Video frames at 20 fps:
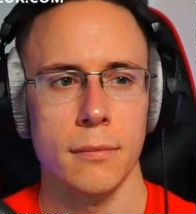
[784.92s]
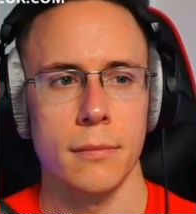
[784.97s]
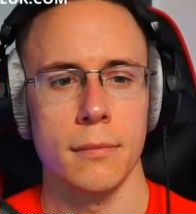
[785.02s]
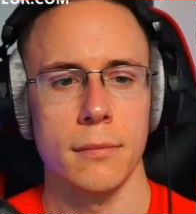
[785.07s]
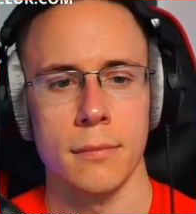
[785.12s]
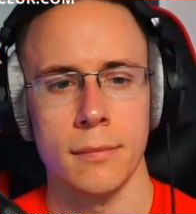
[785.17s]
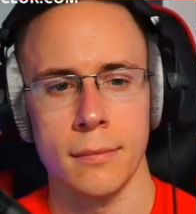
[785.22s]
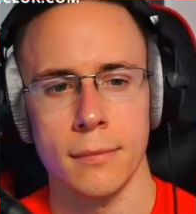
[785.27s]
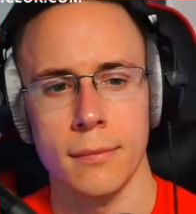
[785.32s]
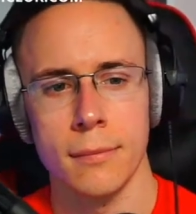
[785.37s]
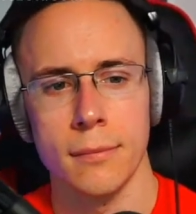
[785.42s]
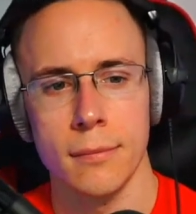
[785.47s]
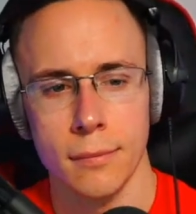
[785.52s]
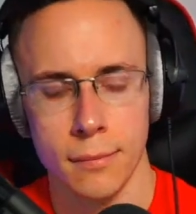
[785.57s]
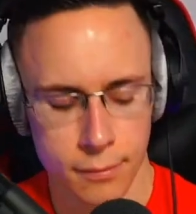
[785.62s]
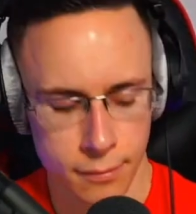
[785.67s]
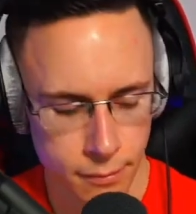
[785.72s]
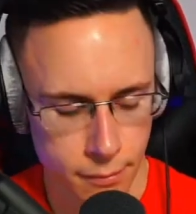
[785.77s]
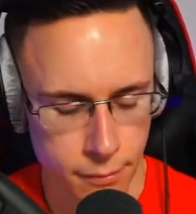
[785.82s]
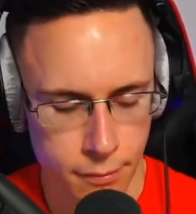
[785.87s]

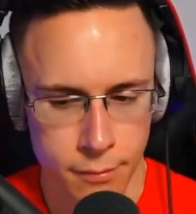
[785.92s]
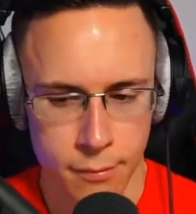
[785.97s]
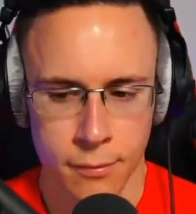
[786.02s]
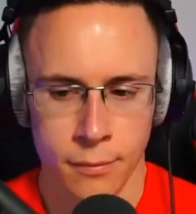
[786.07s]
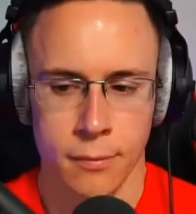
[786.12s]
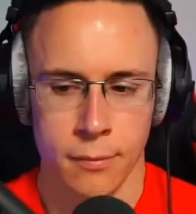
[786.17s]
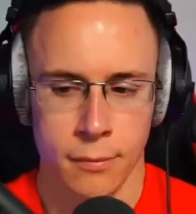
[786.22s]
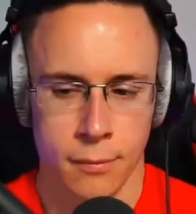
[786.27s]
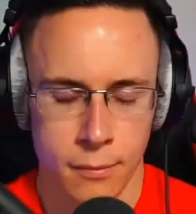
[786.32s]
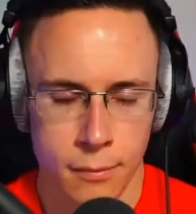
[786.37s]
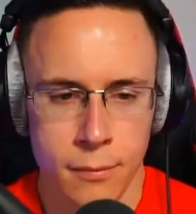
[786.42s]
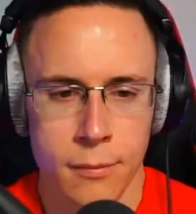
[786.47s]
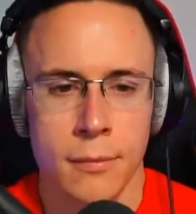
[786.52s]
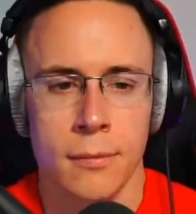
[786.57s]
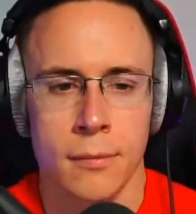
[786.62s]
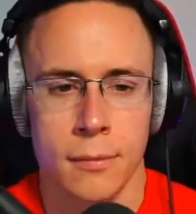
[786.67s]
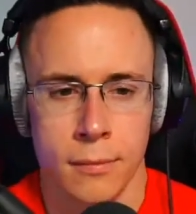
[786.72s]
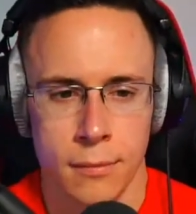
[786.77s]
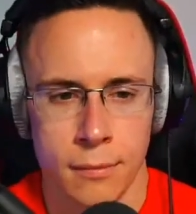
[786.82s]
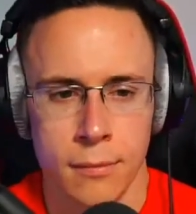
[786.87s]

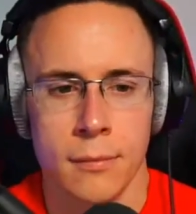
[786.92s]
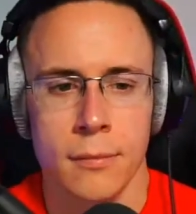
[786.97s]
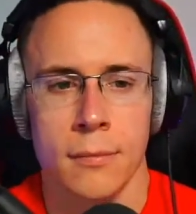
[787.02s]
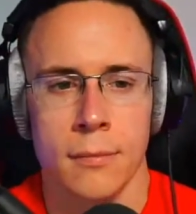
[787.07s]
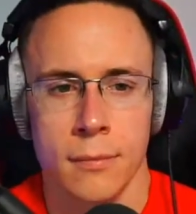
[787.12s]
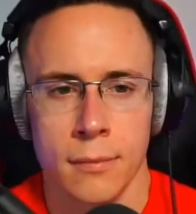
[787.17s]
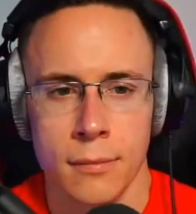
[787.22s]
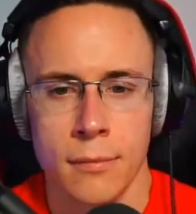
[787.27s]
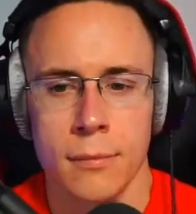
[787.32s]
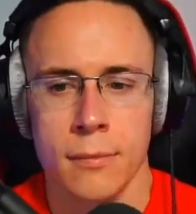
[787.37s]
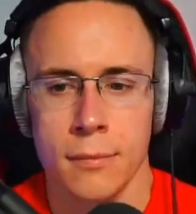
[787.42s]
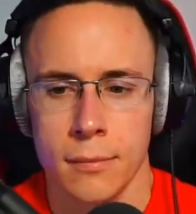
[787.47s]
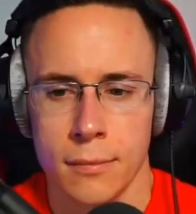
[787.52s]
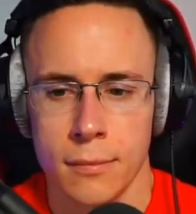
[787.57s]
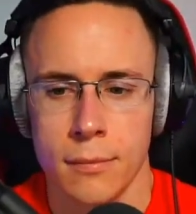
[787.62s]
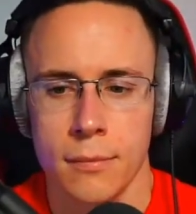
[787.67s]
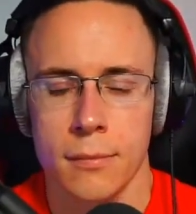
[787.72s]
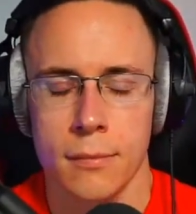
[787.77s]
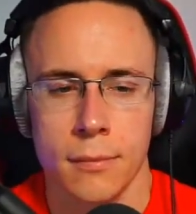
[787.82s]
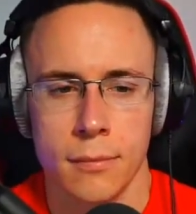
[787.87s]

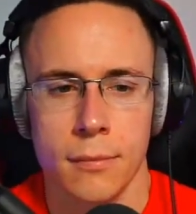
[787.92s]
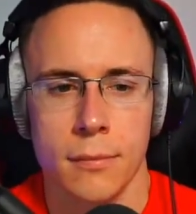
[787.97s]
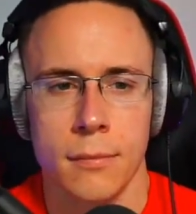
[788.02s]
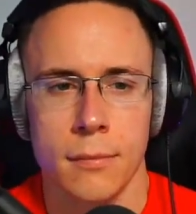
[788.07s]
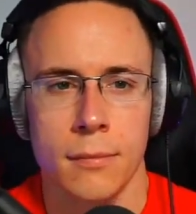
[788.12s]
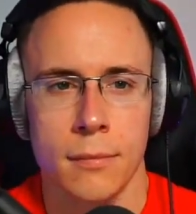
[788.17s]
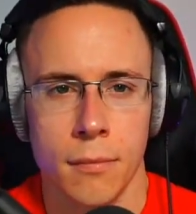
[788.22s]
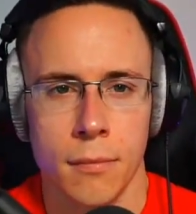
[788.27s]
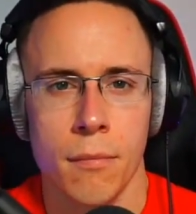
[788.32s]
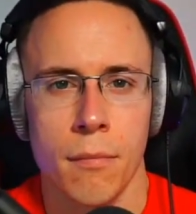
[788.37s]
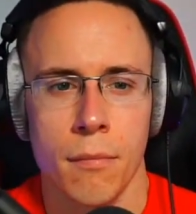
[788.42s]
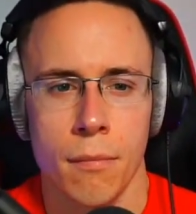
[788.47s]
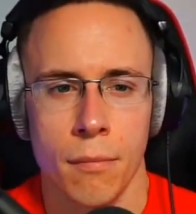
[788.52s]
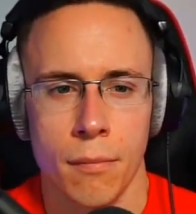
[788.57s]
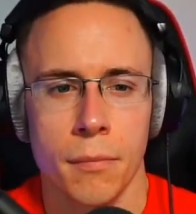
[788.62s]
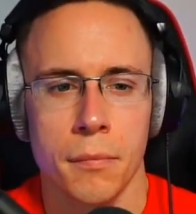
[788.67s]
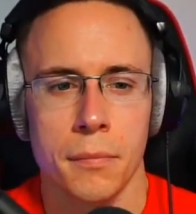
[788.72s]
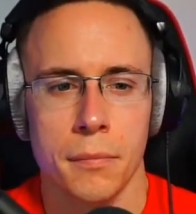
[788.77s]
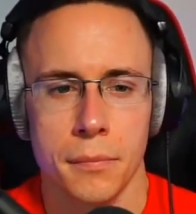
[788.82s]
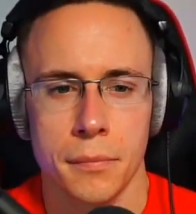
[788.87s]

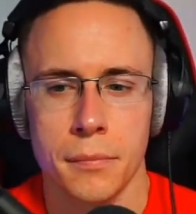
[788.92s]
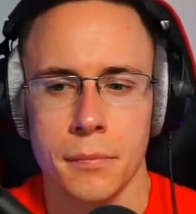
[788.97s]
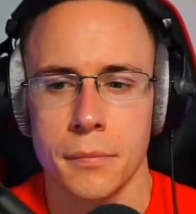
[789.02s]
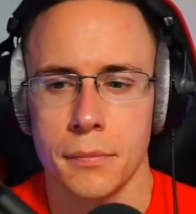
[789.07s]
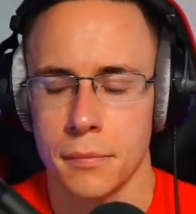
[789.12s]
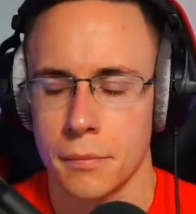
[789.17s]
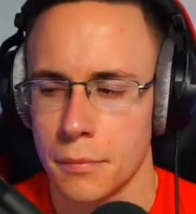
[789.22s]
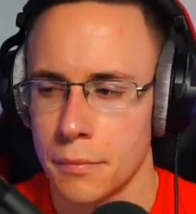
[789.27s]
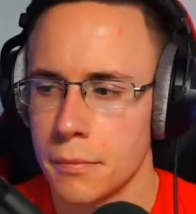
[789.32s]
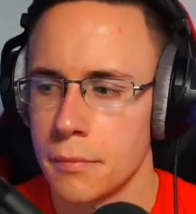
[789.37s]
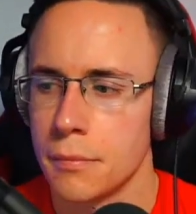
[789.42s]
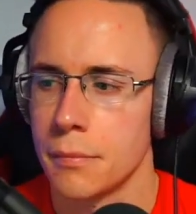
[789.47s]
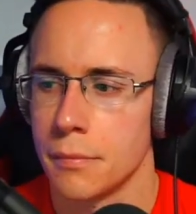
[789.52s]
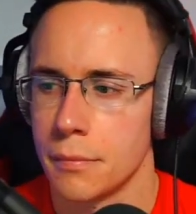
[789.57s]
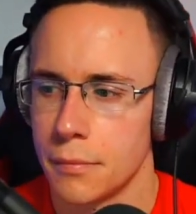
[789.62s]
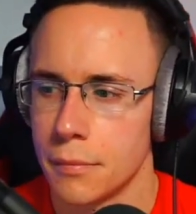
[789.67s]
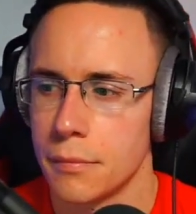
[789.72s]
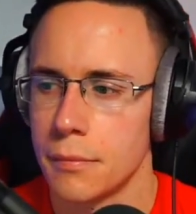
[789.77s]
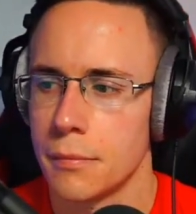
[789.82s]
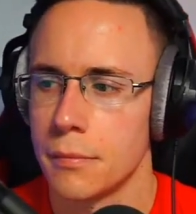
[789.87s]

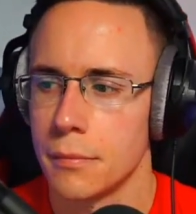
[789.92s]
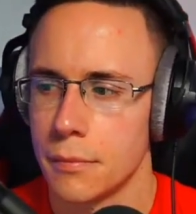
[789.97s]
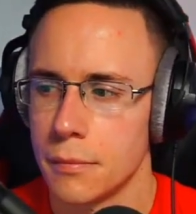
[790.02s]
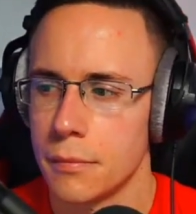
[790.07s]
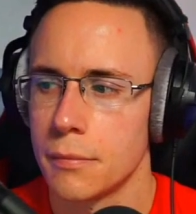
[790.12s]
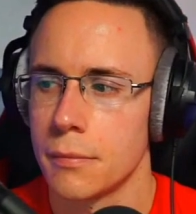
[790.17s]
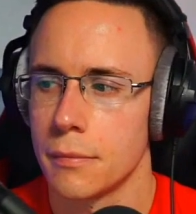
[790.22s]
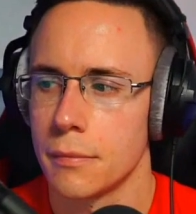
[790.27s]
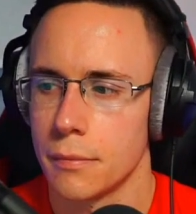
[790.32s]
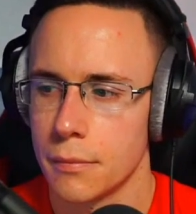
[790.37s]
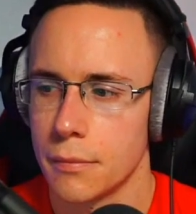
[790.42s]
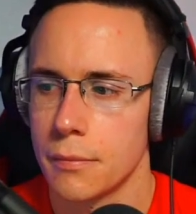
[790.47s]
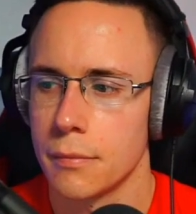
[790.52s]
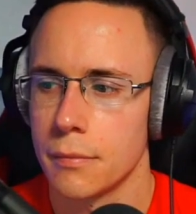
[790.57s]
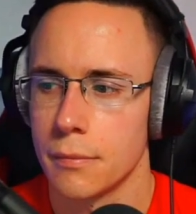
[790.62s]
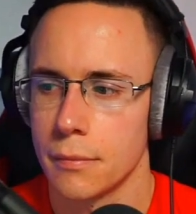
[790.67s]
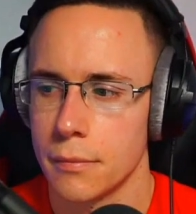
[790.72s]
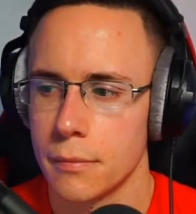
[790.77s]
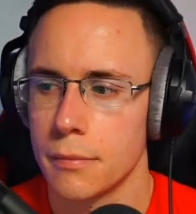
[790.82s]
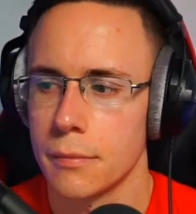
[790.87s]

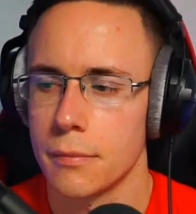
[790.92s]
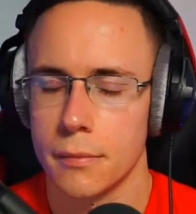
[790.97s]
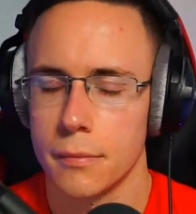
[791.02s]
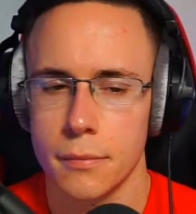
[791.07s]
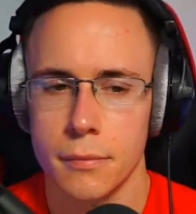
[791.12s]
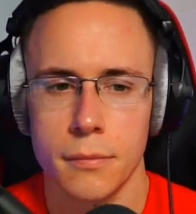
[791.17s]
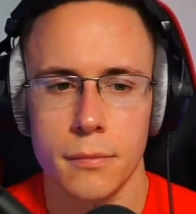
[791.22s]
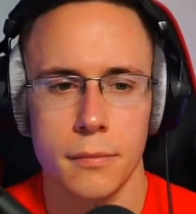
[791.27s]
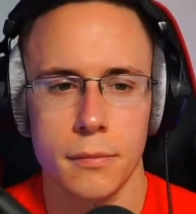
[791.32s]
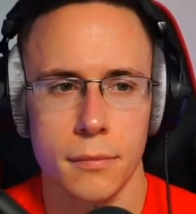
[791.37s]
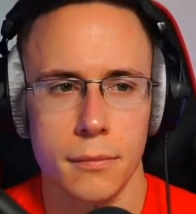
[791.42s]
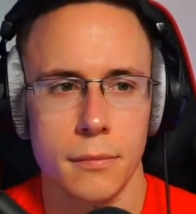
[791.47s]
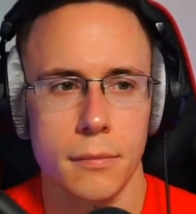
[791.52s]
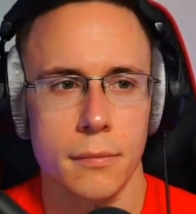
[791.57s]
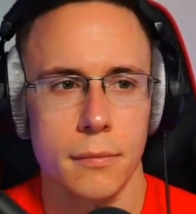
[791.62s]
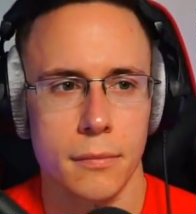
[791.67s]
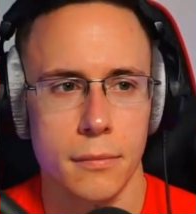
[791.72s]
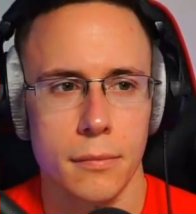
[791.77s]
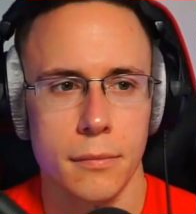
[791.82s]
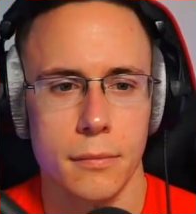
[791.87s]

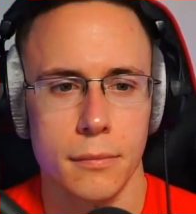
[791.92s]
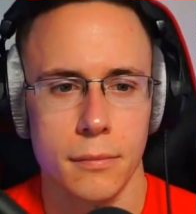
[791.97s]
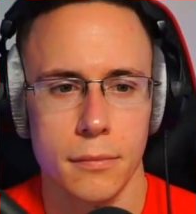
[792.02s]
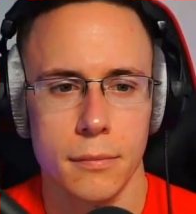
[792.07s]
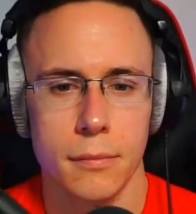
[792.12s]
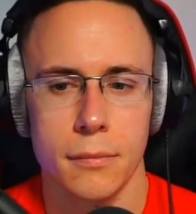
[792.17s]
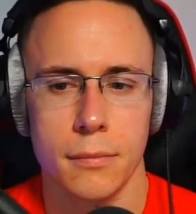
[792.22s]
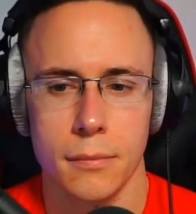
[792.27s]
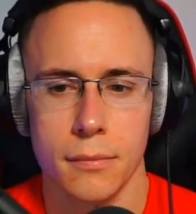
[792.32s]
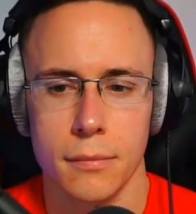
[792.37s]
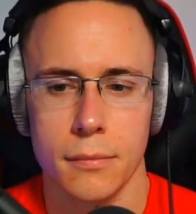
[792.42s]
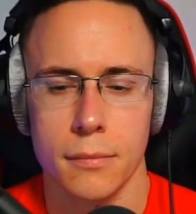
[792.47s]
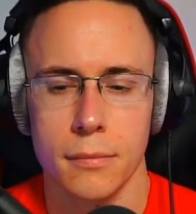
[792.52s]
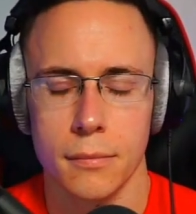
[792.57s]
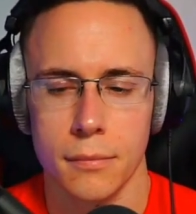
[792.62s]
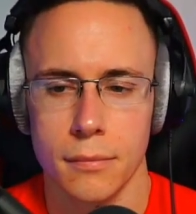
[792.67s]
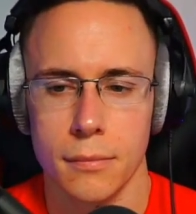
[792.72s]
No words are spoken by the person on screen.